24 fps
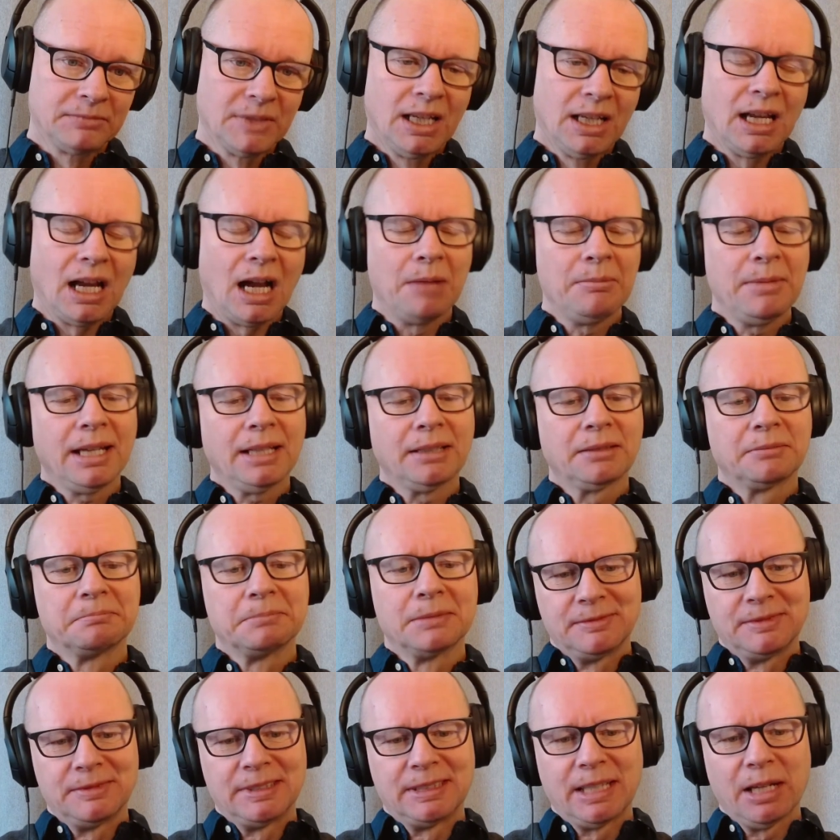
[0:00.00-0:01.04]
I mean,
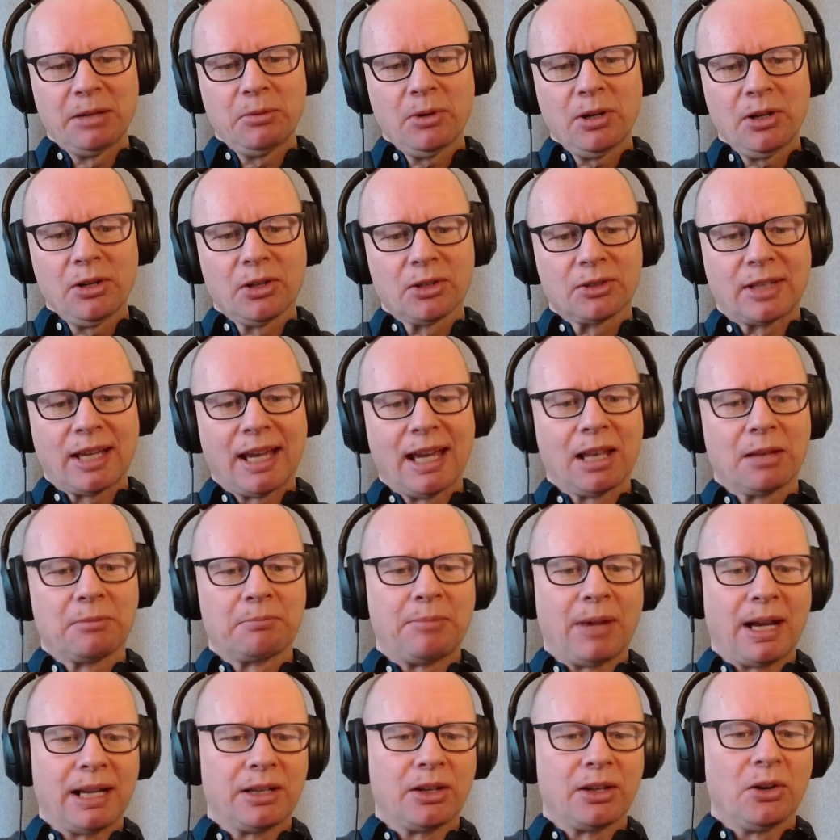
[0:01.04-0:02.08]
they were not
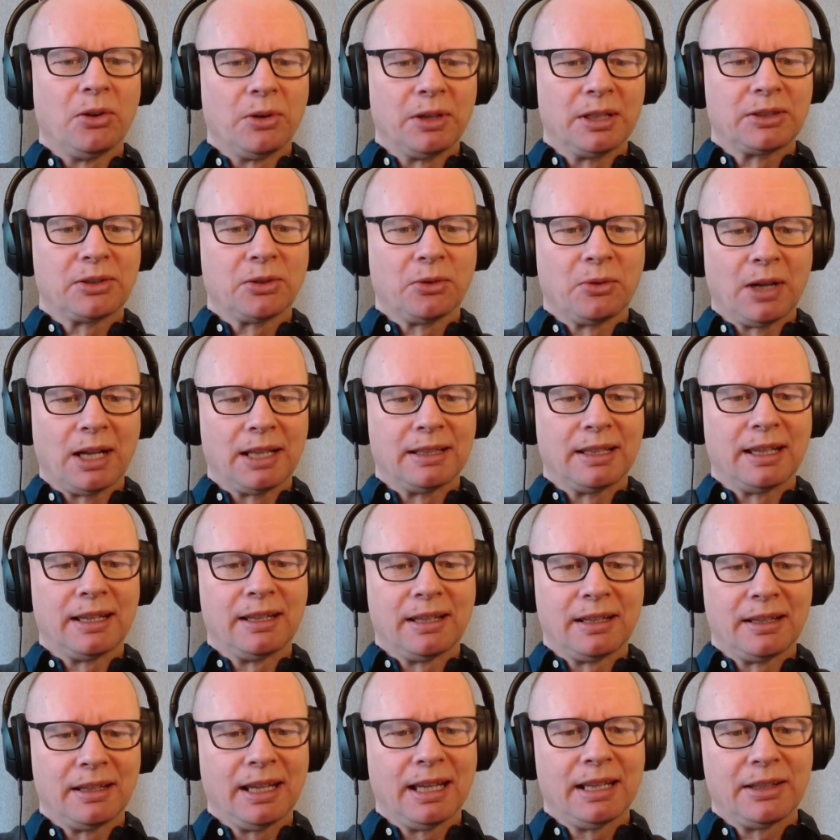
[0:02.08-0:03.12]
helped by going to
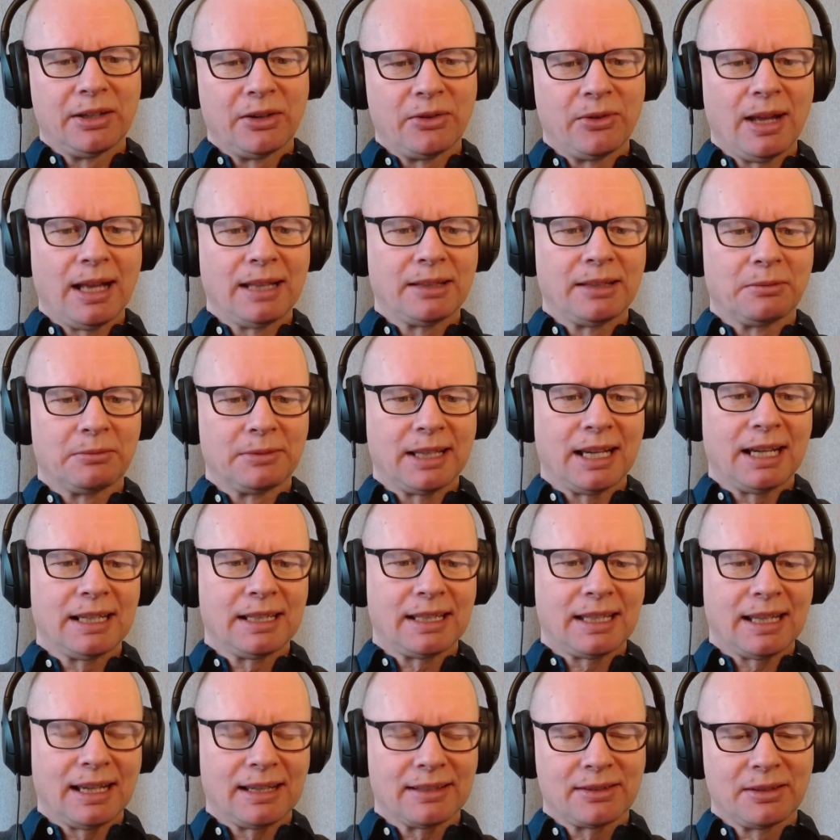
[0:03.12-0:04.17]
any random die
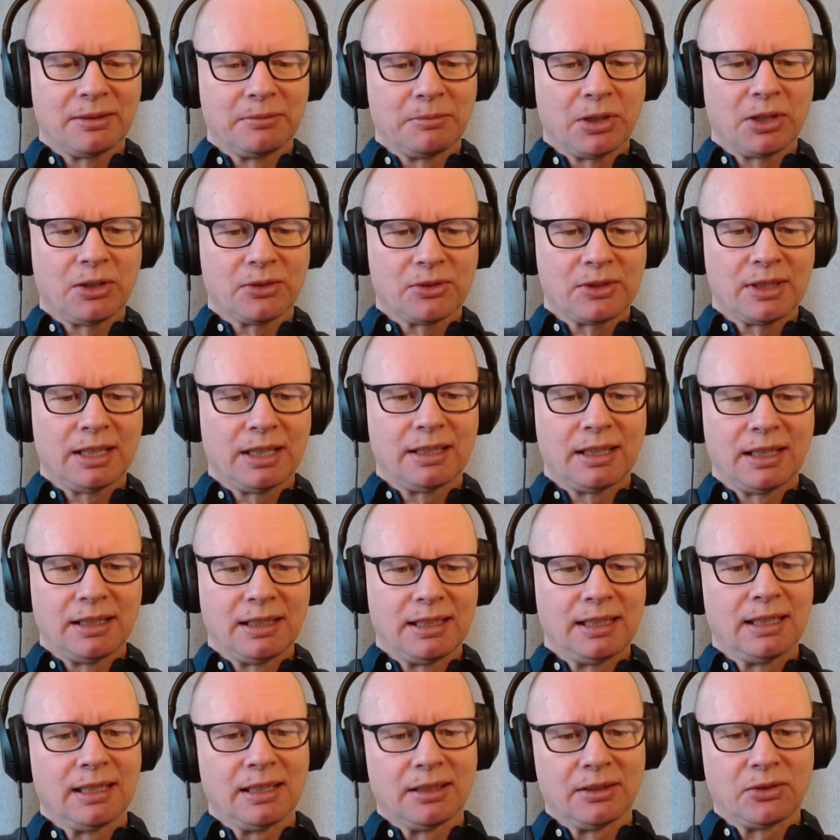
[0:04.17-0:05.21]
caster, because then they
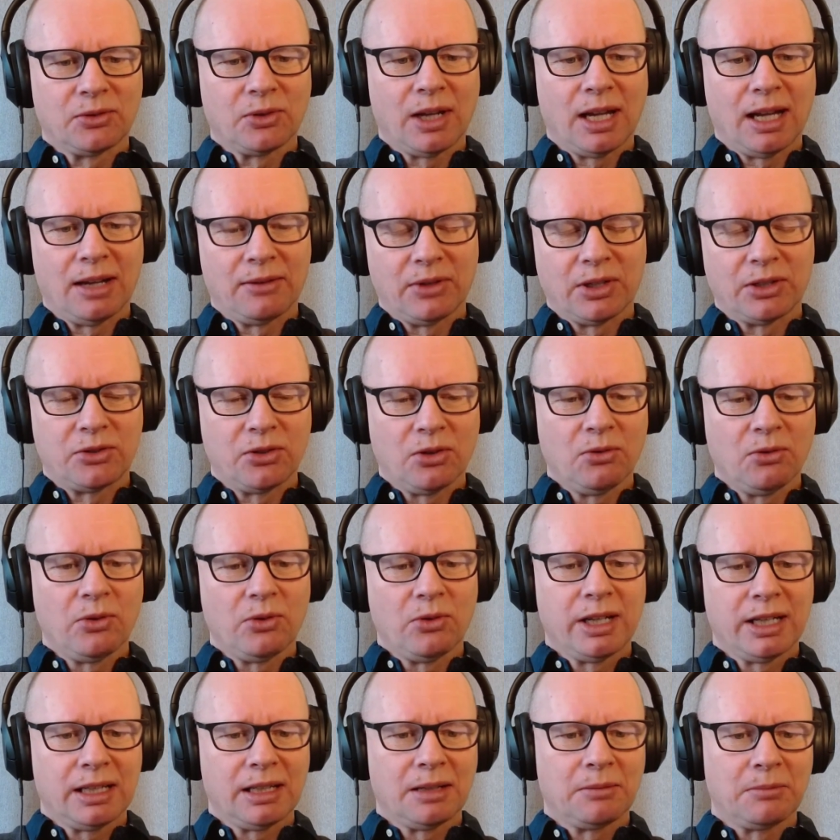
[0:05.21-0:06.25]
needed to have a
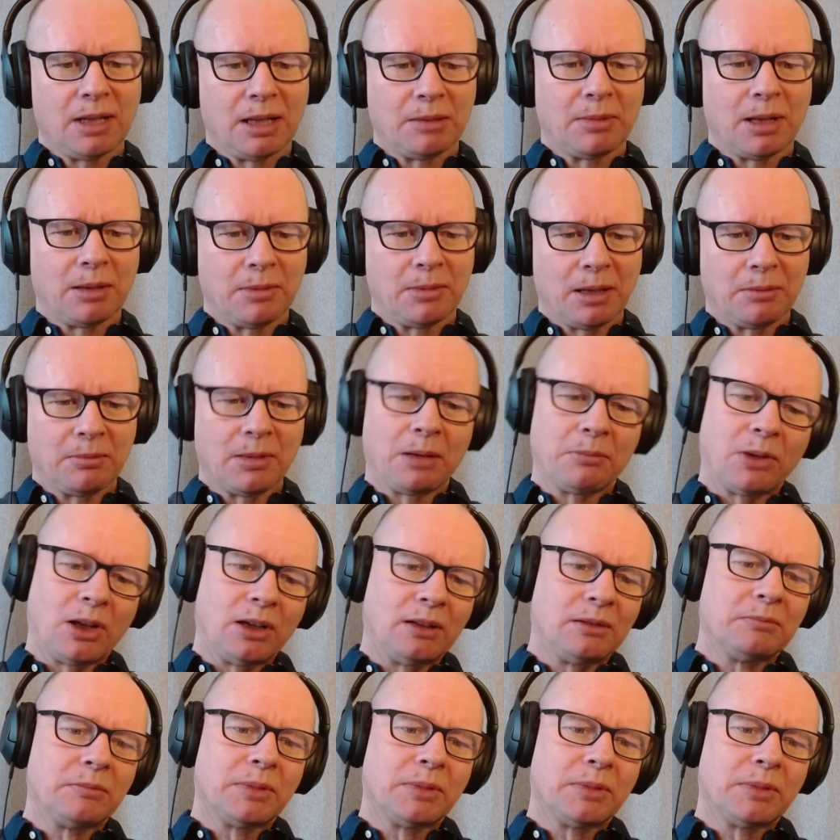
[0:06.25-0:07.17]
drawing and blah, blah, blah, blah, blah.